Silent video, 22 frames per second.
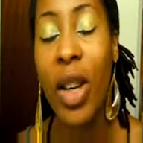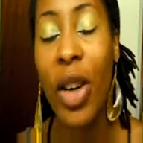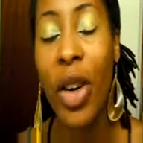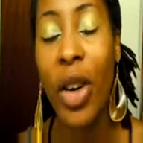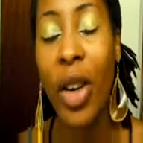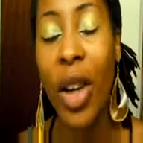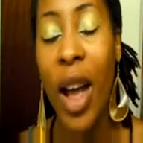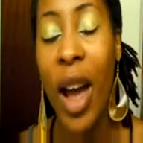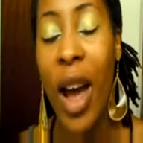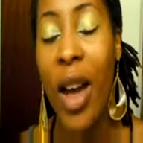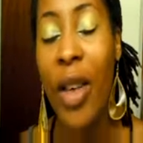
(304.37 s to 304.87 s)
in
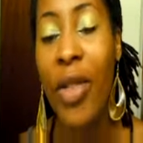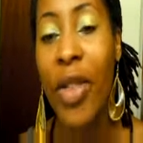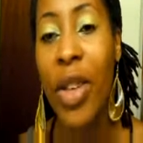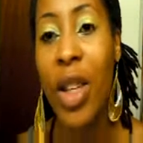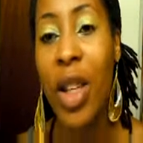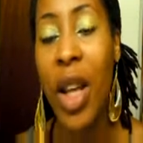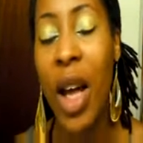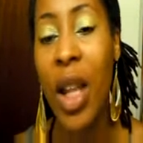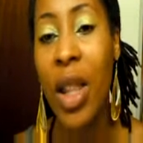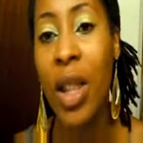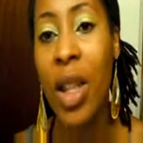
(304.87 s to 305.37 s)
her life,
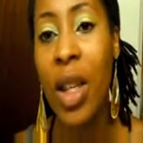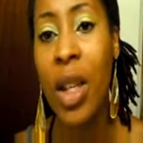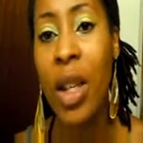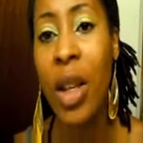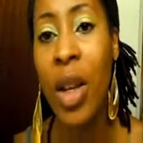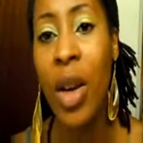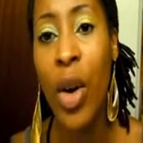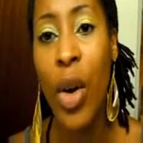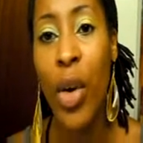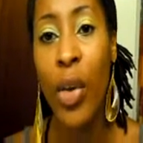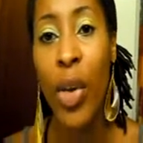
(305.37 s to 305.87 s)
and I
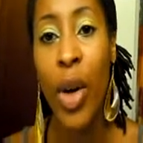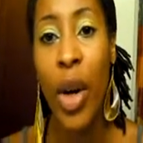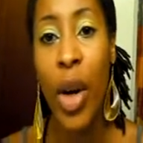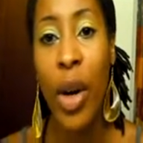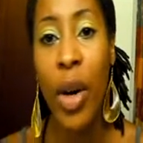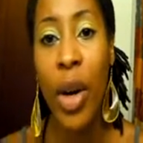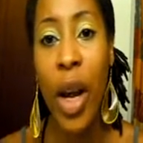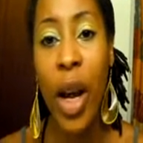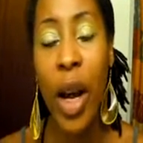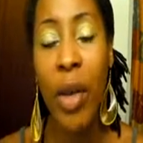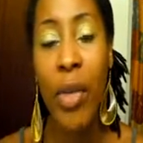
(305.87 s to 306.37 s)
think for
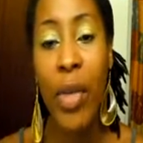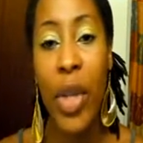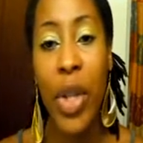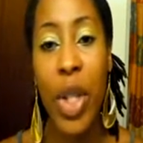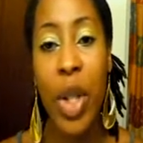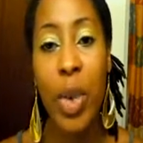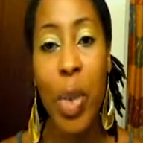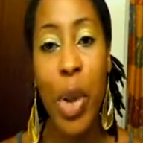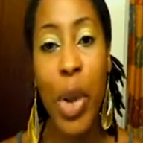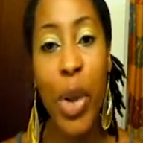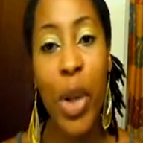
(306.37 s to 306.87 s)
her to have the
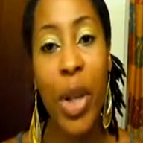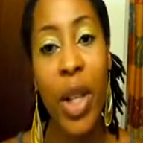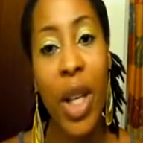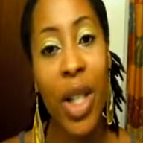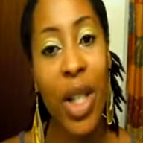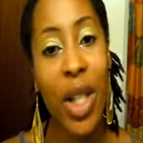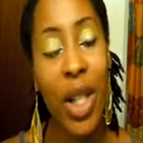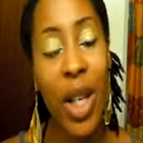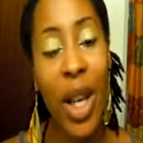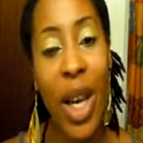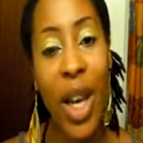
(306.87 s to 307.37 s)
spirit
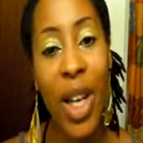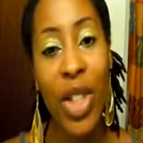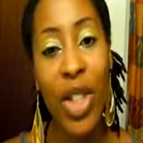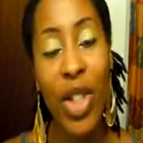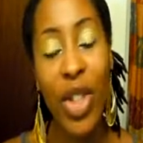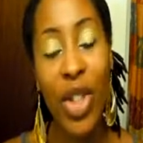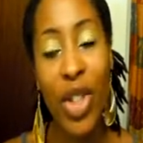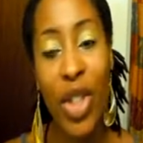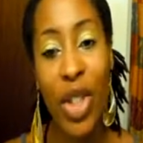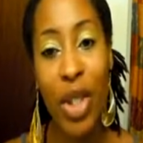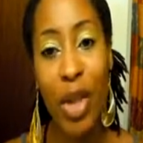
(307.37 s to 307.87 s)
that she has
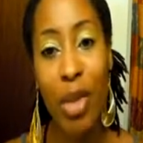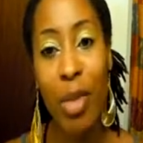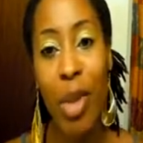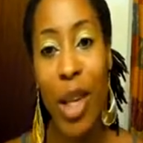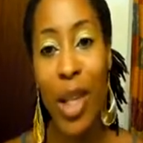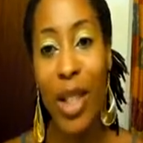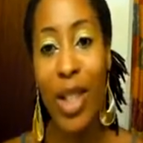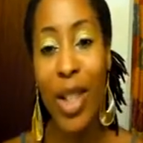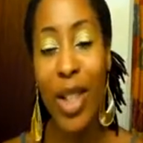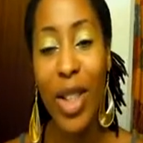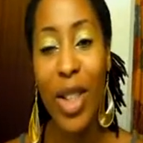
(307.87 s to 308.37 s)
is just
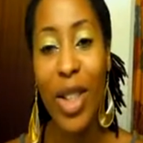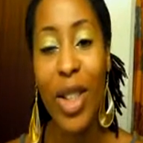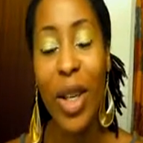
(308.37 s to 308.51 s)
amazing.